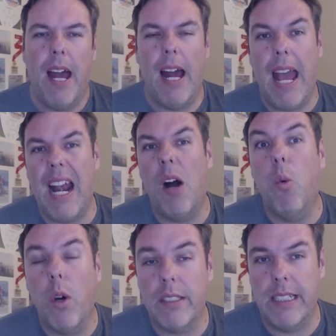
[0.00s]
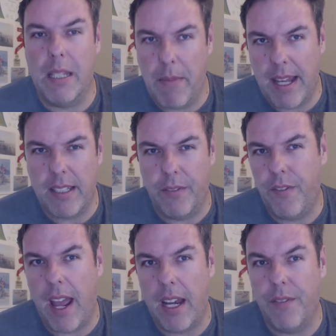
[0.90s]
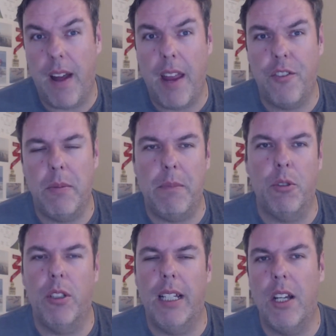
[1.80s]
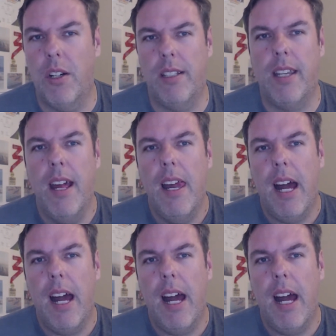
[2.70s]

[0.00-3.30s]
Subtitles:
and I wasn't a massive fan, if I have to be brutally honest.